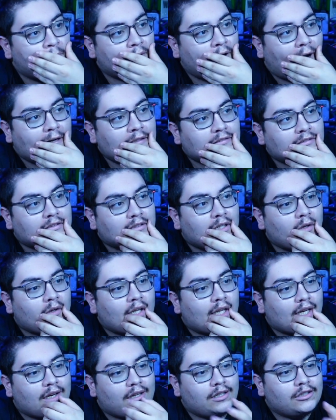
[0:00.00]
But I just know,
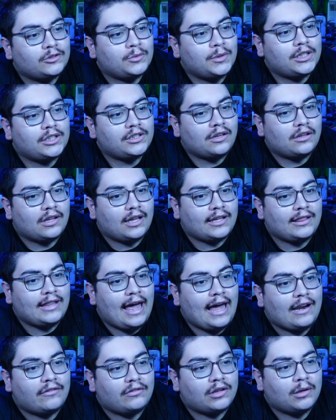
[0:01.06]
like, in situations like
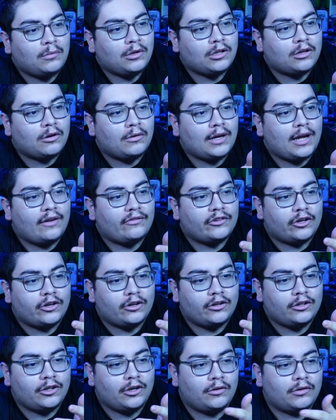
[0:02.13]
that, if someone's going
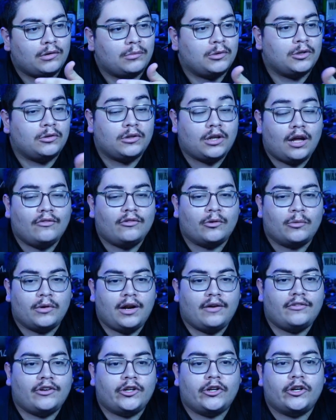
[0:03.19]
after, you know, someone you love or
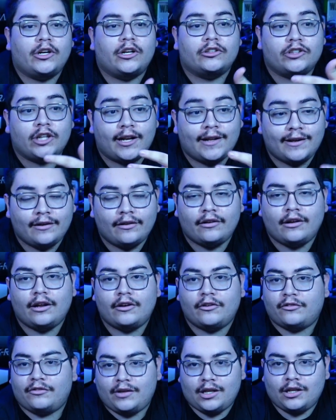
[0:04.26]
whatever, you're going to try to inter
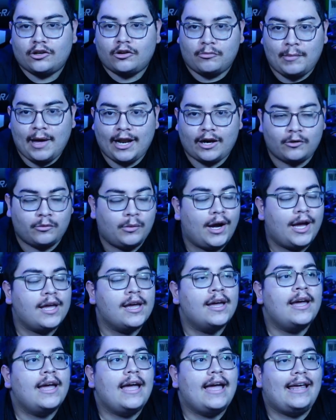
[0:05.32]
intervene no matter what.
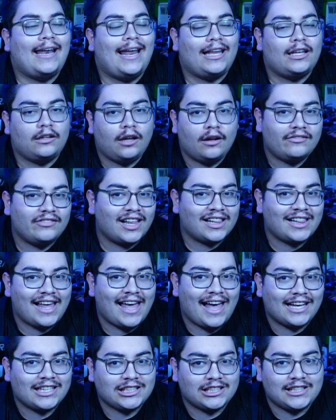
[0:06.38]
And I love that
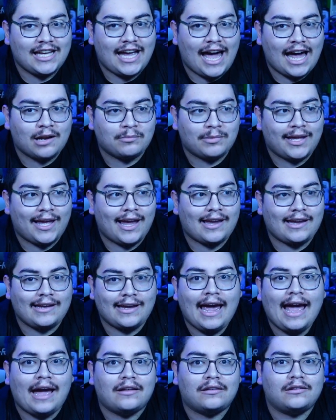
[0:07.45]
they actually had him
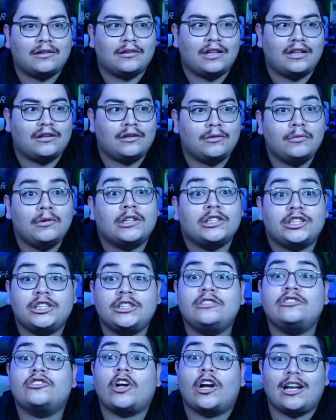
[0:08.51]
kicking ass, because as soon as
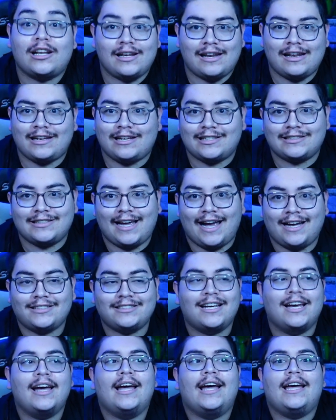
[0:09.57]
she started getting
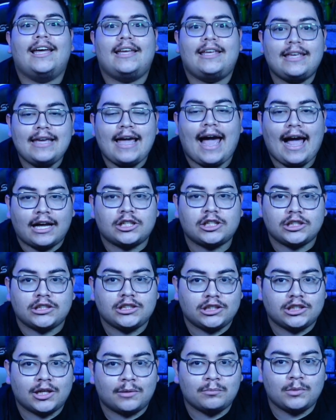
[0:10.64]
attacked, he
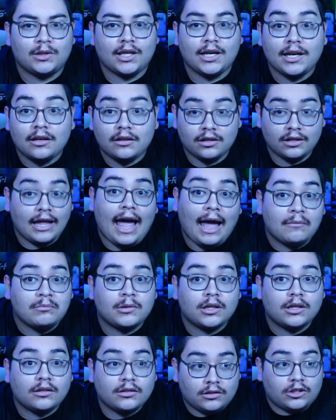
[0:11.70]
actually jumped in and
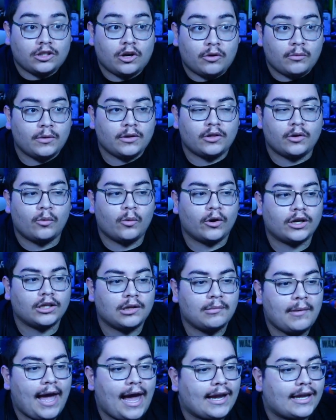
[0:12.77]
stabbed, you know, the orc
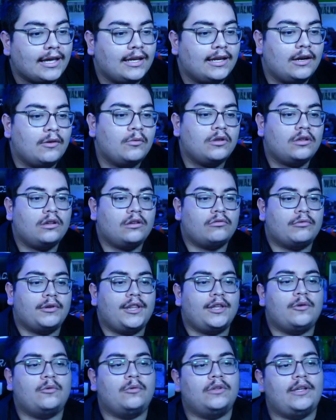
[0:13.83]
in the back. And it was just
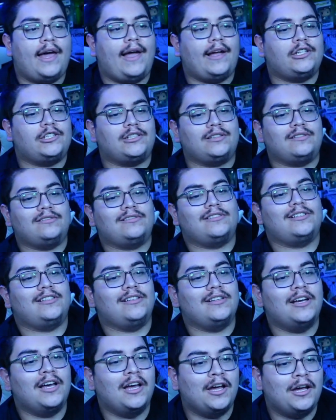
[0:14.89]
really cool to actually
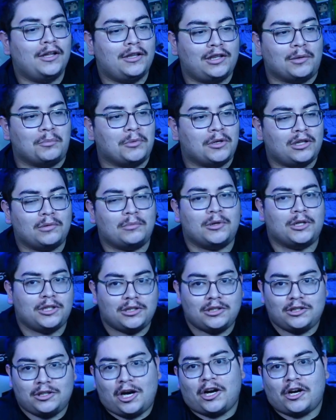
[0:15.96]
see someone somewhat
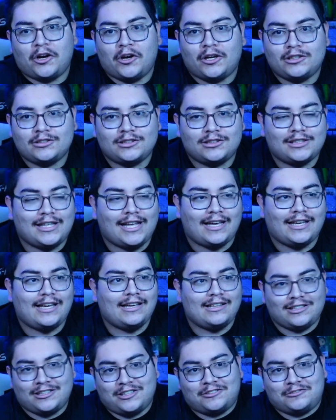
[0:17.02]
younger
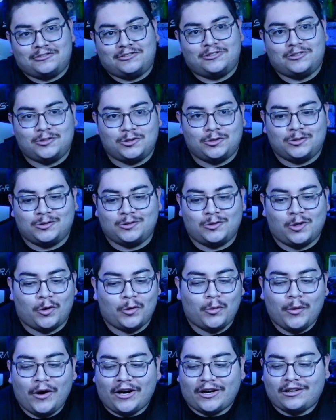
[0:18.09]
kick, you know,
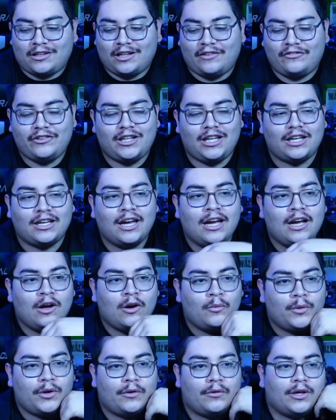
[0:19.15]
go to work, because I feel like
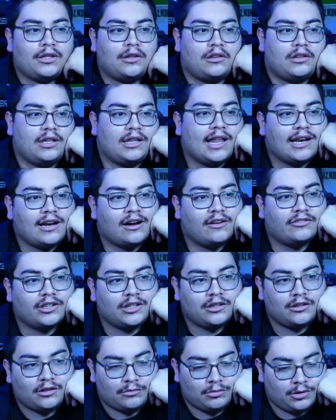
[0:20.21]
we don't get to see that
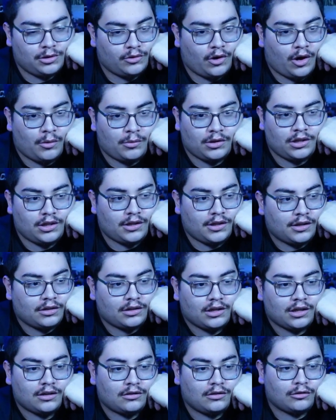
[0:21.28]
often, because we always see
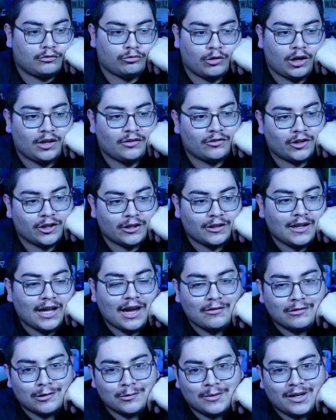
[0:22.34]
these kids just running for their
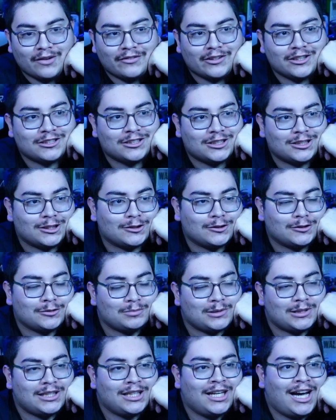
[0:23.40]
lives or whatever in shows.
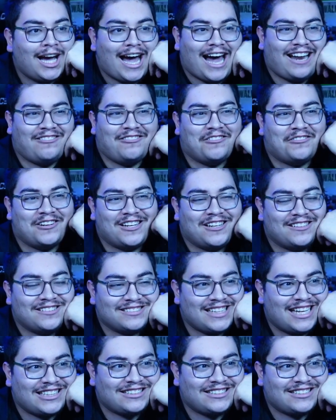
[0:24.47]
But I don't know what it is.